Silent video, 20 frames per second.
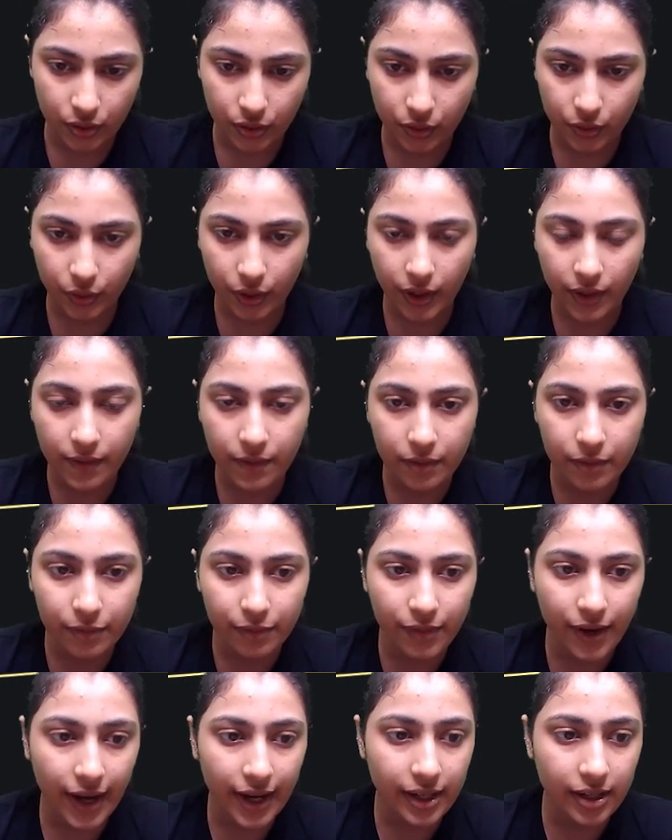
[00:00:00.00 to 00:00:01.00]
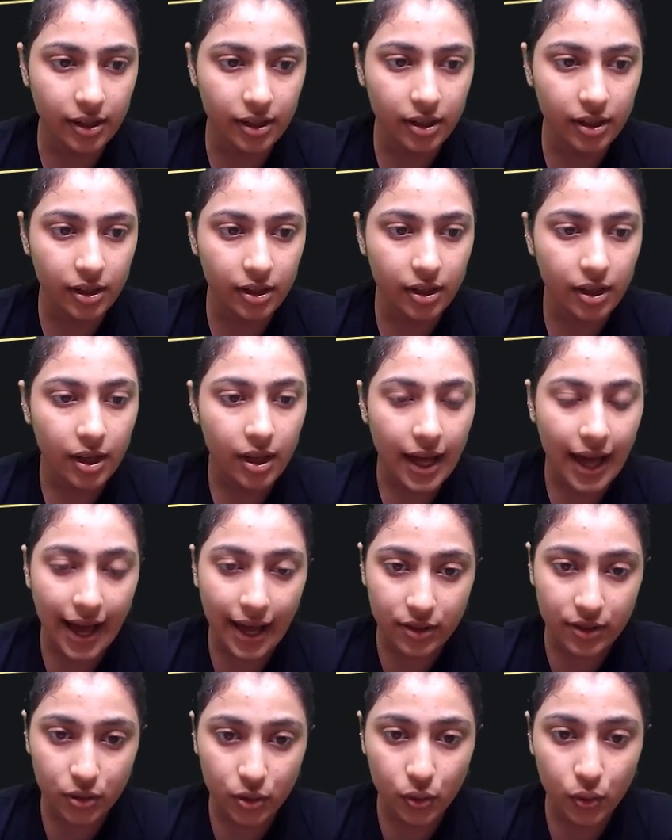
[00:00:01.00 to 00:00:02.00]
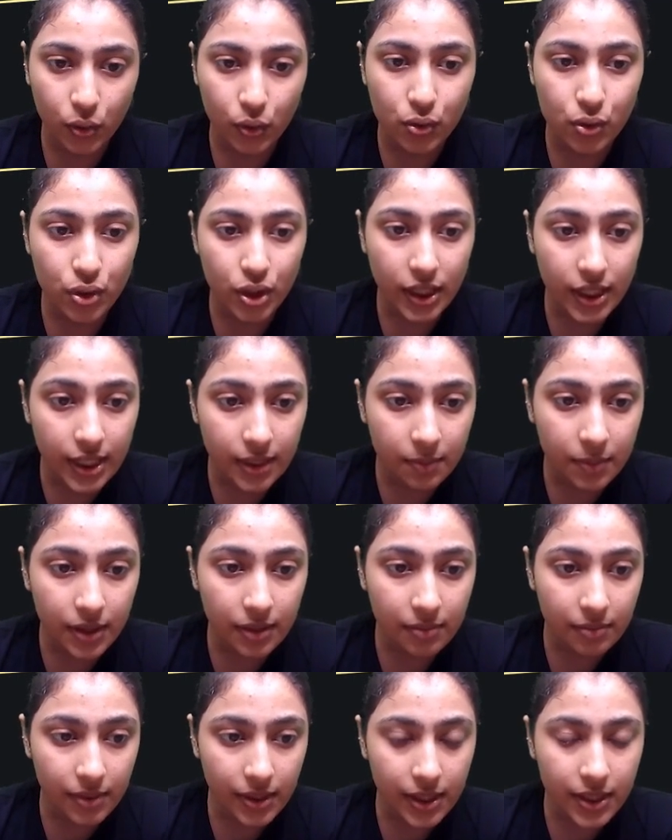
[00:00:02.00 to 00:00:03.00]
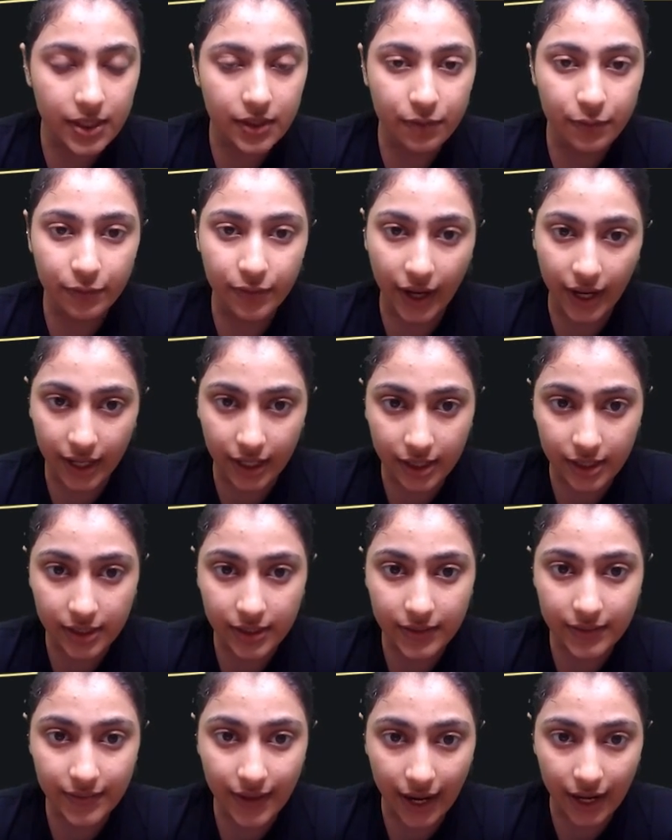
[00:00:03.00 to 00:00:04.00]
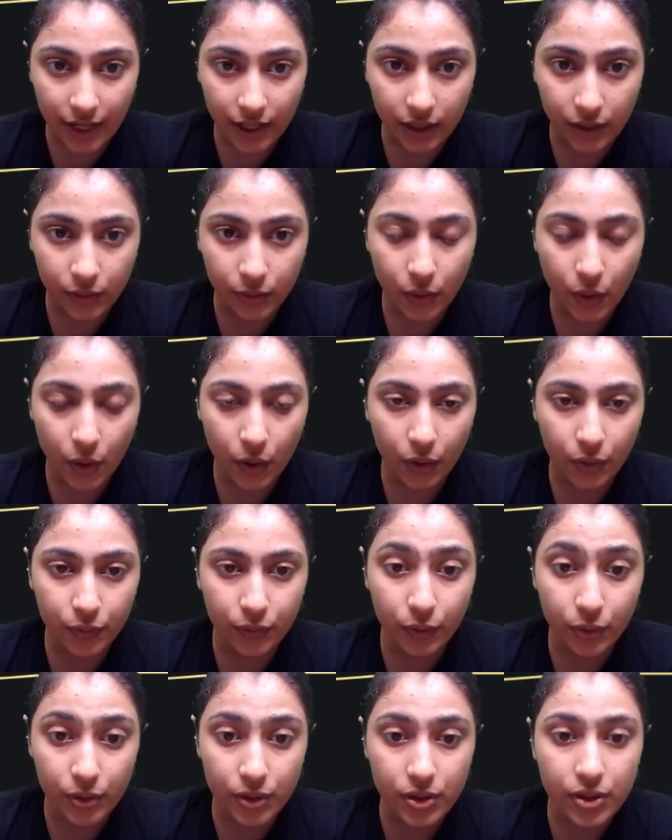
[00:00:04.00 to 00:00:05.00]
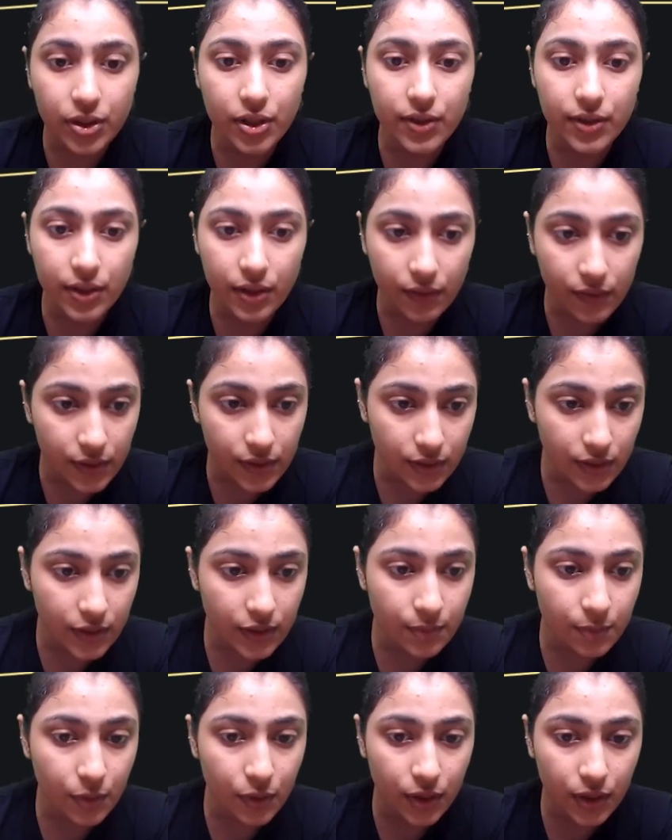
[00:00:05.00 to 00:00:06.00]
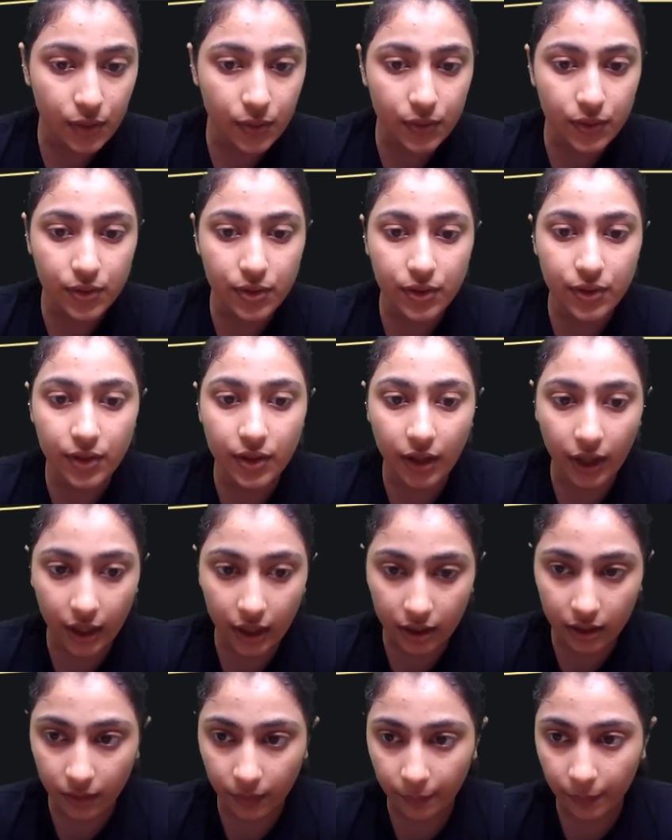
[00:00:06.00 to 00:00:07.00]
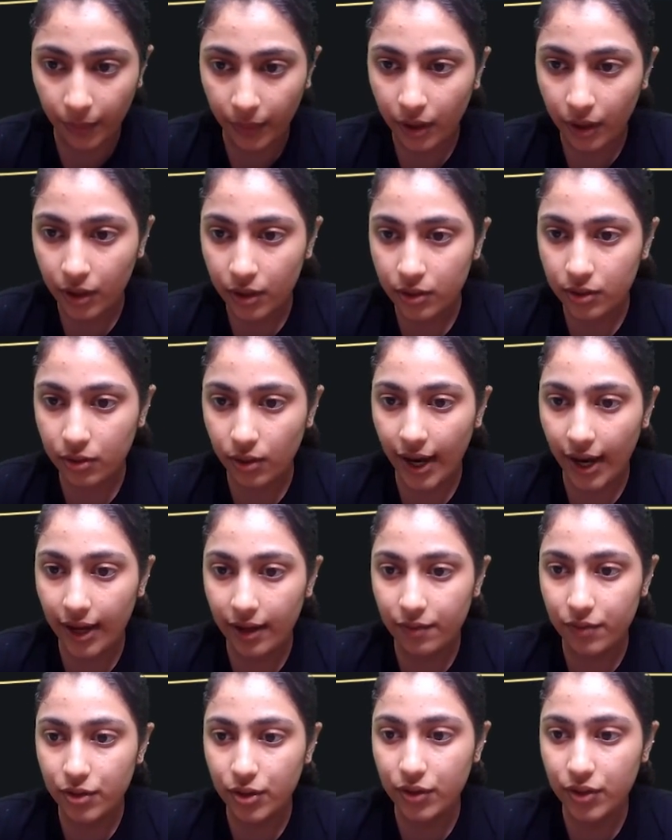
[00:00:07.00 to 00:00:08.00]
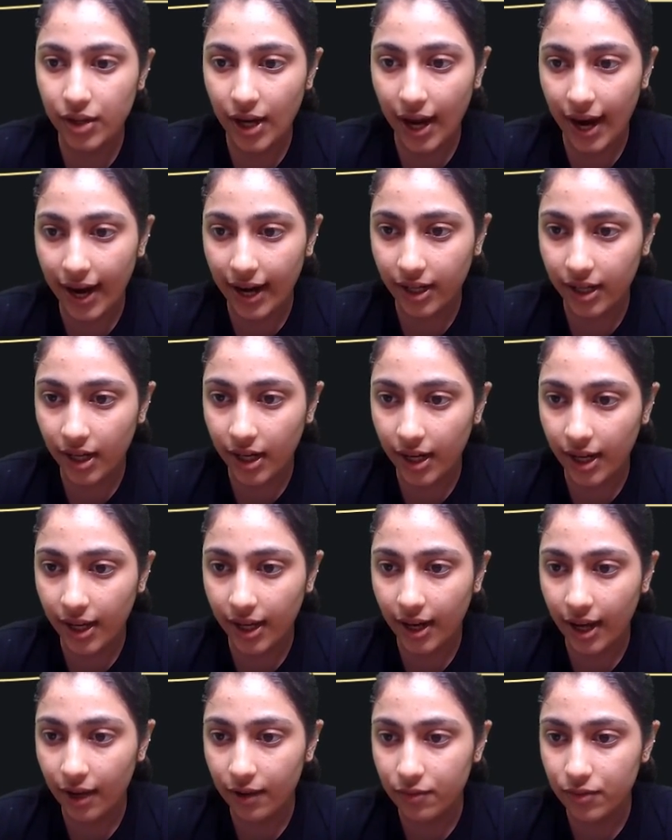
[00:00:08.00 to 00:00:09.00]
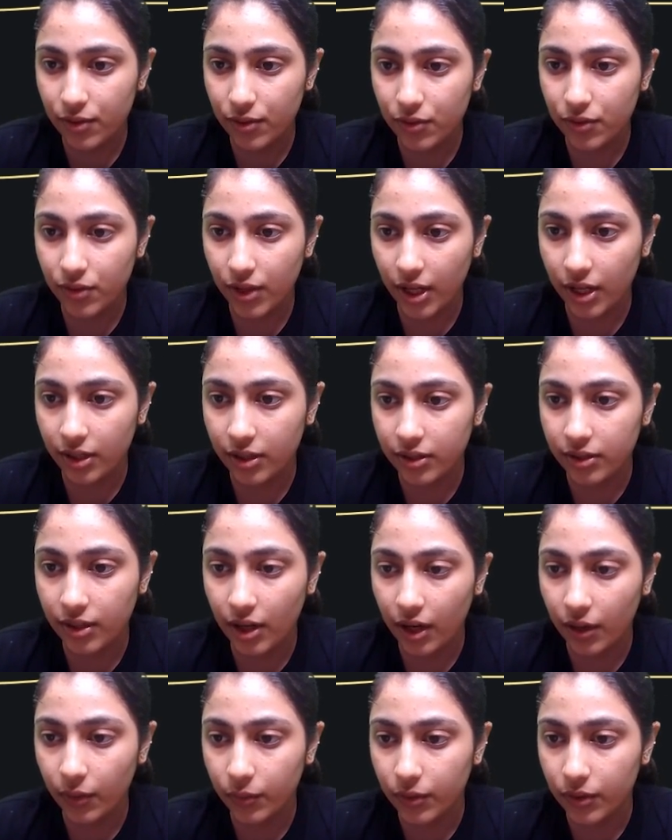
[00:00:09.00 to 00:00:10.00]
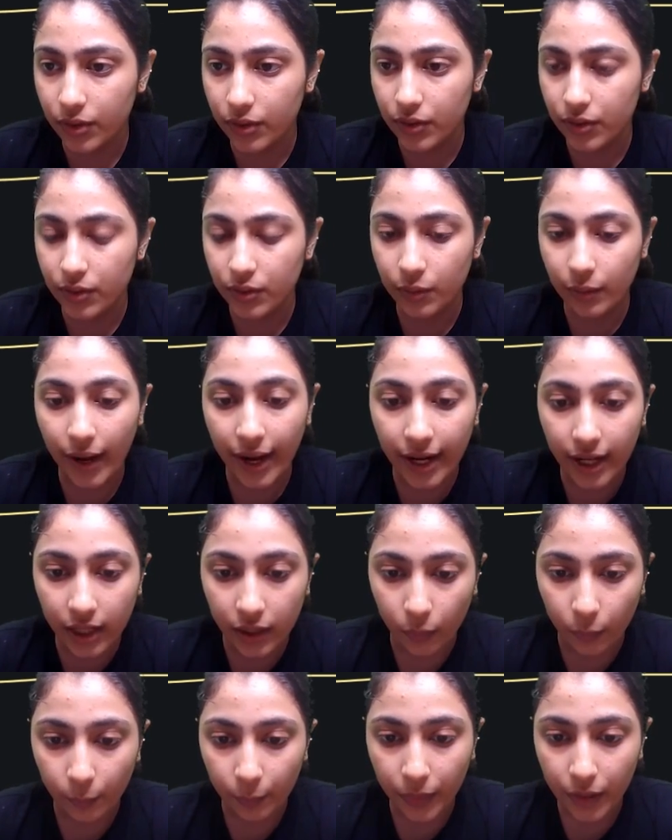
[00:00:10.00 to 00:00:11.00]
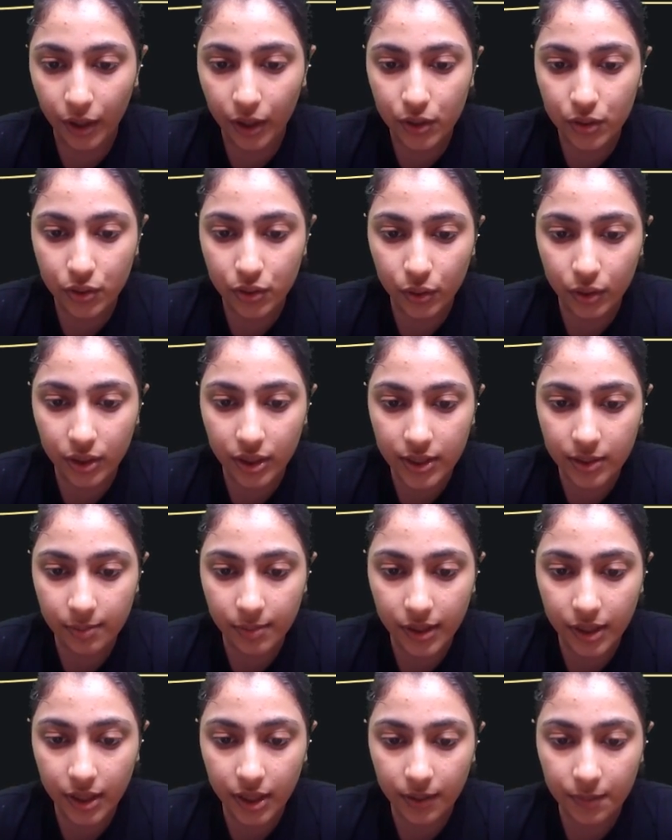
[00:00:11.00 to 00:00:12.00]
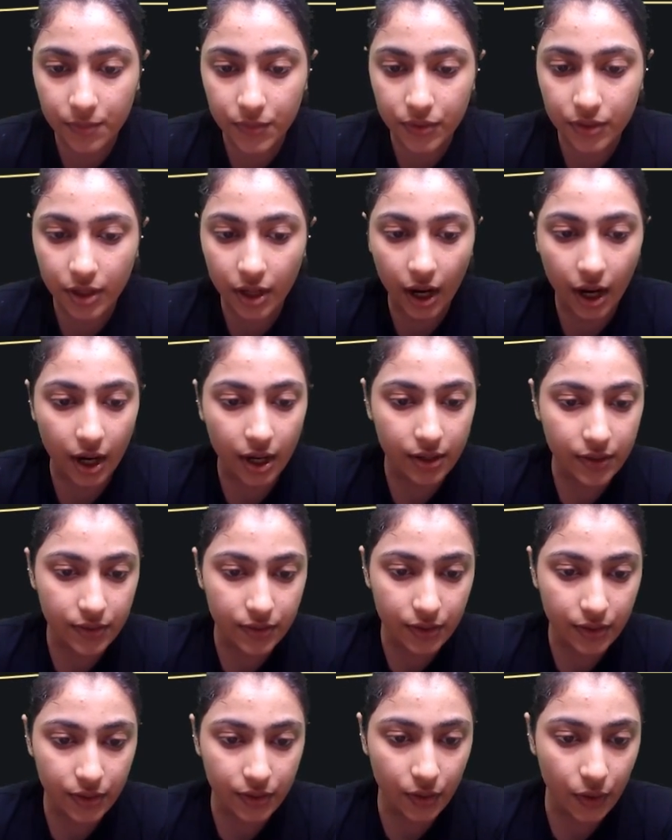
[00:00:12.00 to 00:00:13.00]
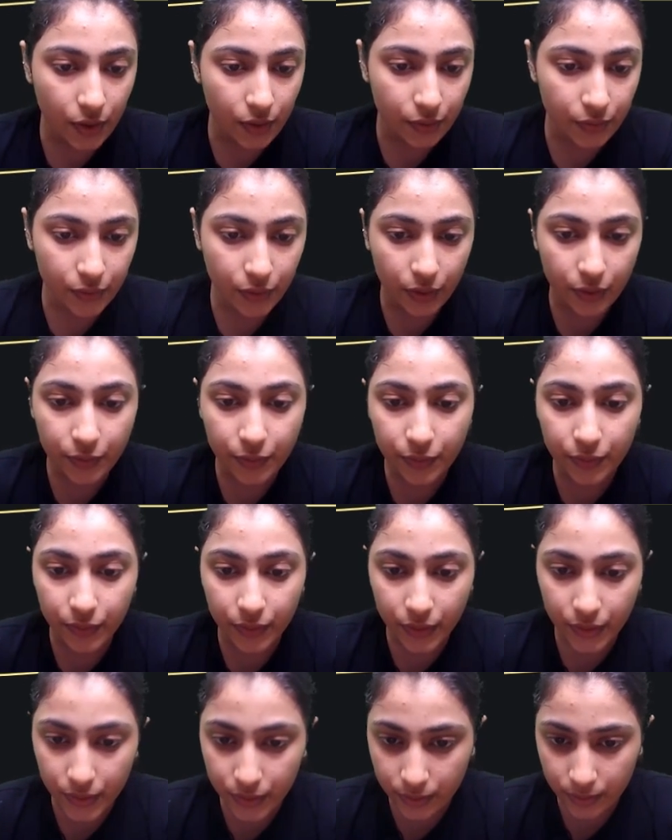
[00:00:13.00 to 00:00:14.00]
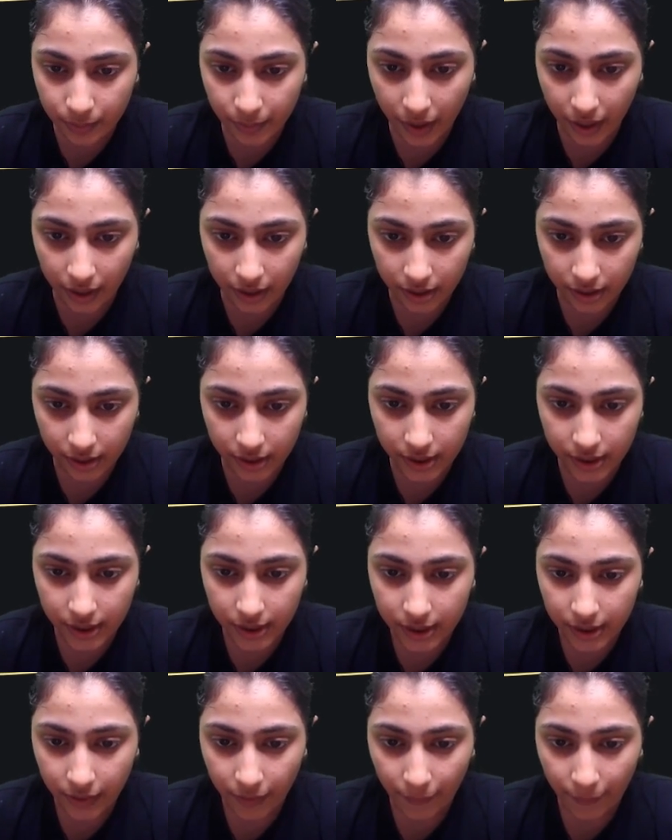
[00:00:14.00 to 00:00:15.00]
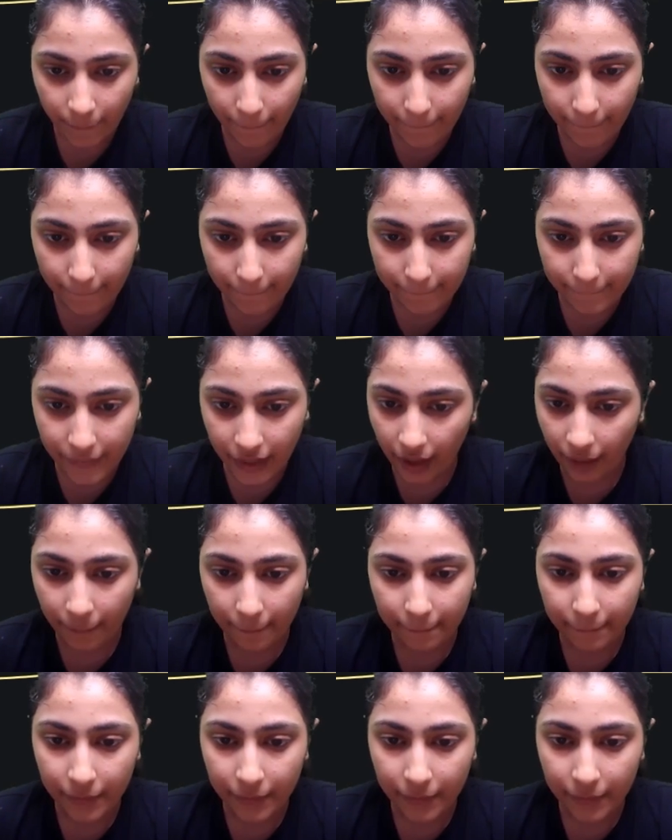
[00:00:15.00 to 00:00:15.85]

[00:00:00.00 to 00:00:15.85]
Okay, final, as you know, GDP means final value of goods and services produced in the year. So I have just added and I have just taken out this value. So this becomes the answer of your first part. Yeah.